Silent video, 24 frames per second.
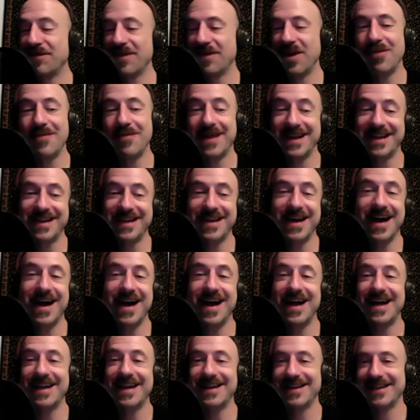Oh my the
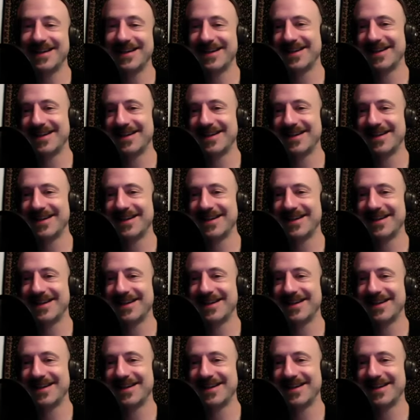god.